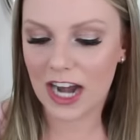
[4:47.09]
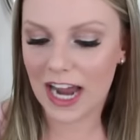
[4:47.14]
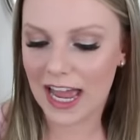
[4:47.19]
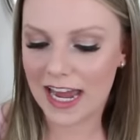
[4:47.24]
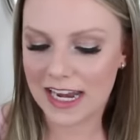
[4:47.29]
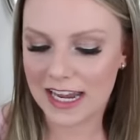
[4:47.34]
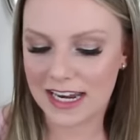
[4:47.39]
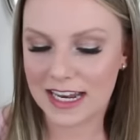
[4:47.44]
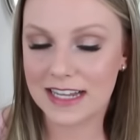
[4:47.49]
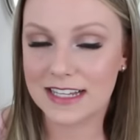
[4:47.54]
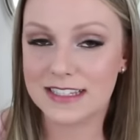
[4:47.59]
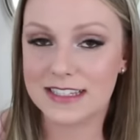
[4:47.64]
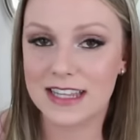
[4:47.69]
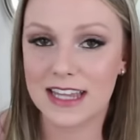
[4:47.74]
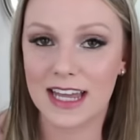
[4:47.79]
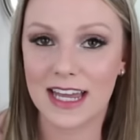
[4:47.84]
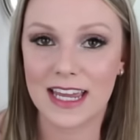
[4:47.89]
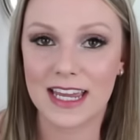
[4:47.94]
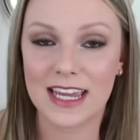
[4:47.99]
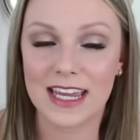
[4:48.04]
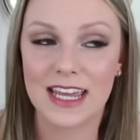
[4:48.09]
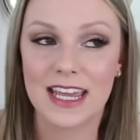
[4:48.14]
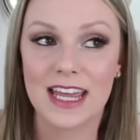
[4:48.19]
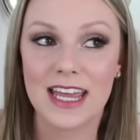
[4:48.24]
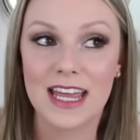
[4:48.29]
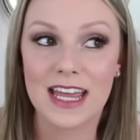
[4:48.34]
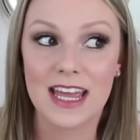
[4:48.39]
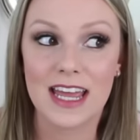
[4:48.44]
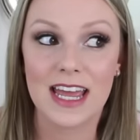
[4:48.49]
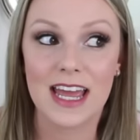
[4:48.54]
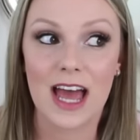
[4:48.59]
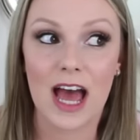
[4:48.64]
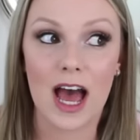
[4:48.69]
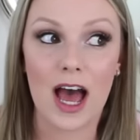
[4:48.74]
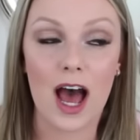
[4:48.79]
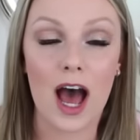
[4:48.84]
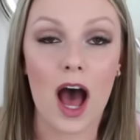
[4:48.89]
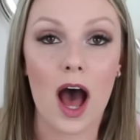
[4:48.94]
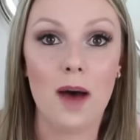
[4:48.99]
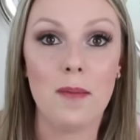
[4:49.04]
and it is like
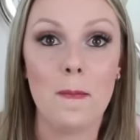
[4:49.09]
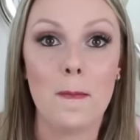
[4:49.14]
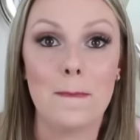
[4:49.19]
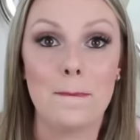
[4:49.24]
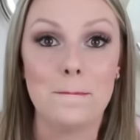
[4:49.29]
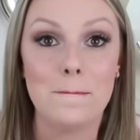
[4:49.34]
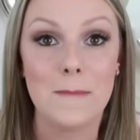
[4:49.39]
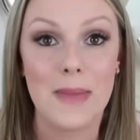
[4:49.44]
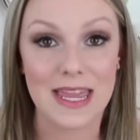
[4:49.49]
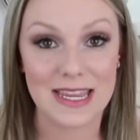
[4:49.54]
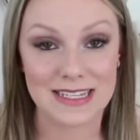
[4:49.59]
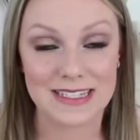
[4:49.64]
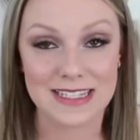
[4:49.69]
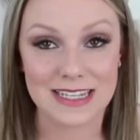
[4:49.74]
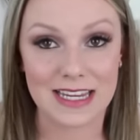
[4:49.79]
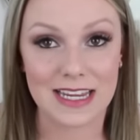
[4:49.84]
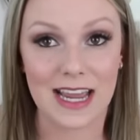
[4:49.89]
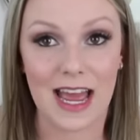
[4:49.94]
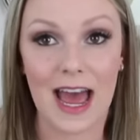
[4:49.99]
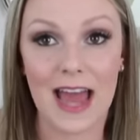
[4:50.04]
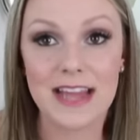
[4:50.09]
amazing.